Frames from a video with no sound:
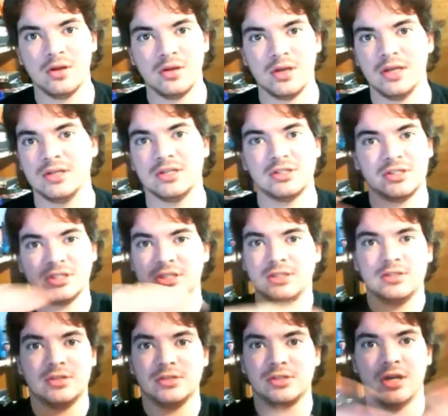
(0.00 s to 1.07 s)
It just sits
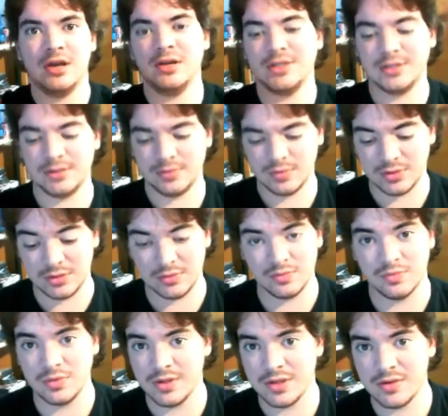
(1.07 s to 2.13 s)
there and charges, which is
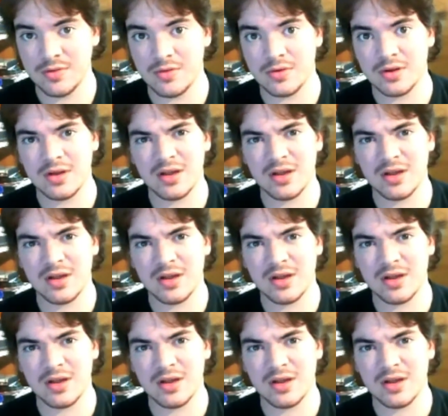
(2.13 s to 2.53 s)
really cool.